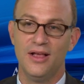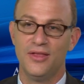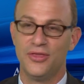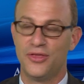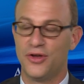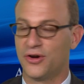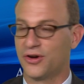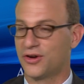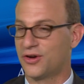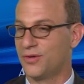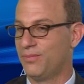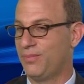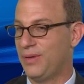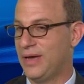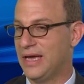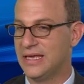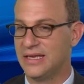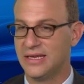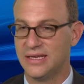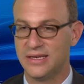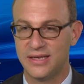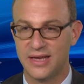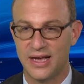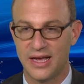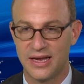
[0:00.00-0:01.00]
There are
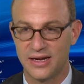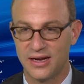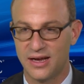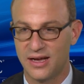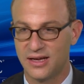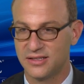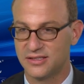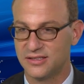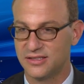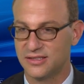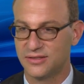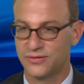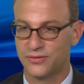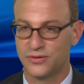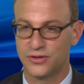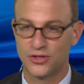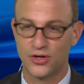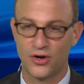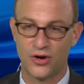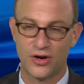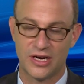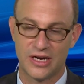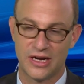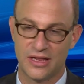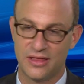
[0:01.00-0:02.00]
companion diagnostics for
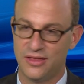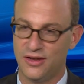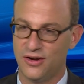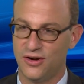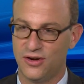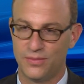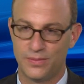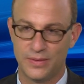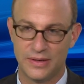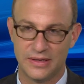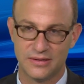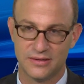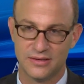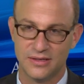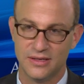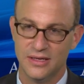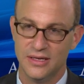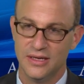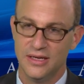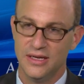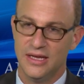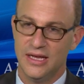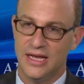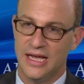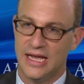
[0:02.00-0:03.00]
targeted therapies.
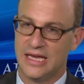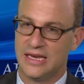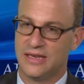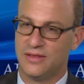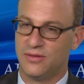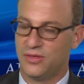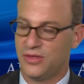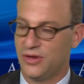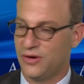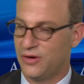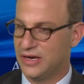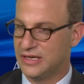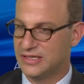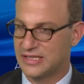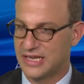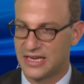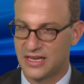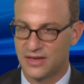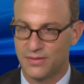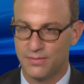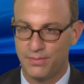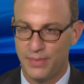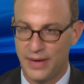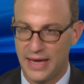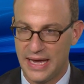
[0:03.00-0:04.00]
And there is a
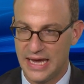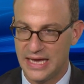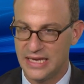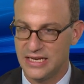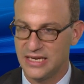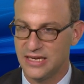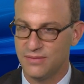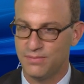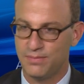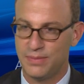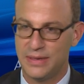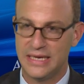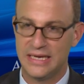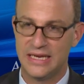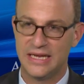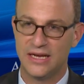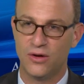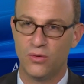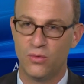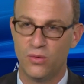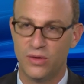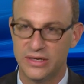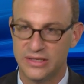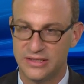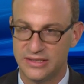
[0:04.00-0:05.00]
companion
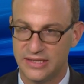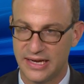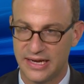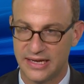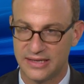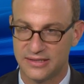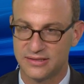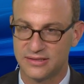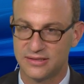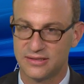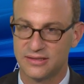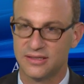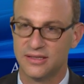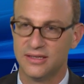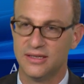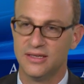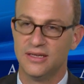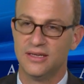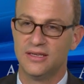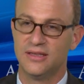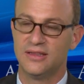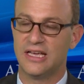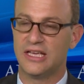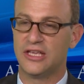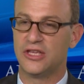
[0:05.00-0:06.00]
PD-L1 test
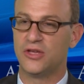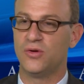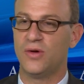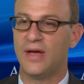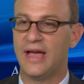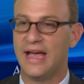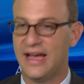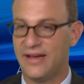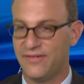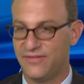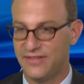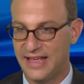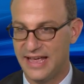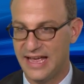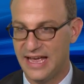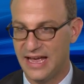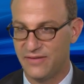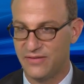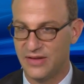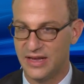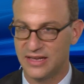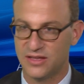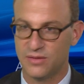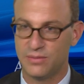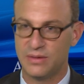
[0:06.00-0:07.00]
that you have to
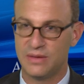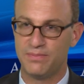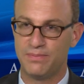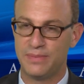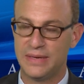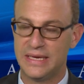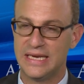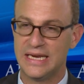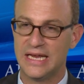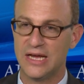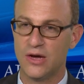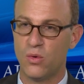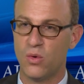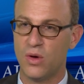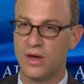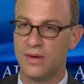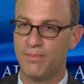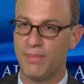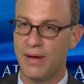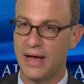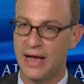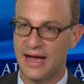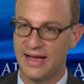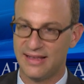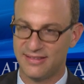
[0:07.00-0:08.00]
have. You have to be
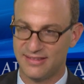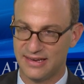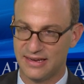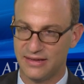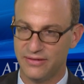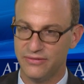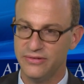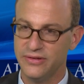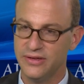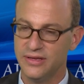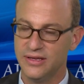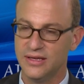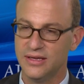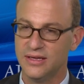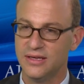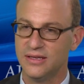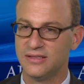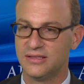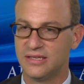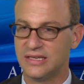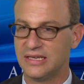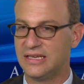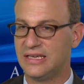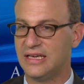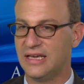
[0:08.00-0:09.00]
PD-L1 positive
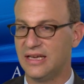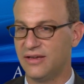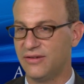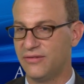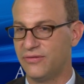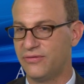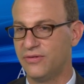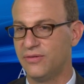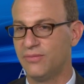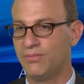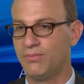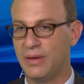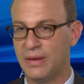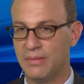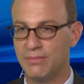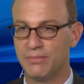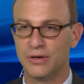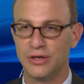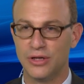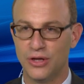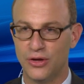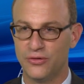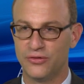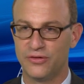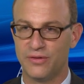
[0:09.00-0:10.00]
to give
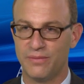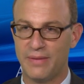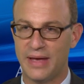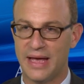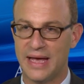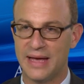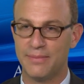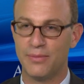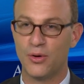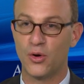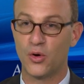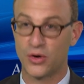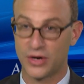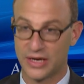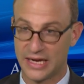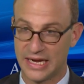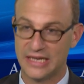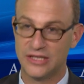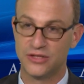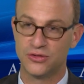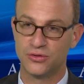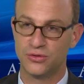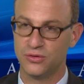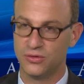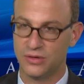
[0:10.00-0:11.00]
pembrolizumab or
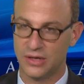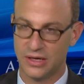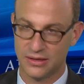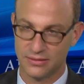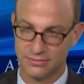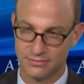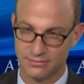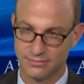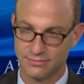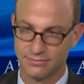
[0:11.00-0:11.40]
Keytruda.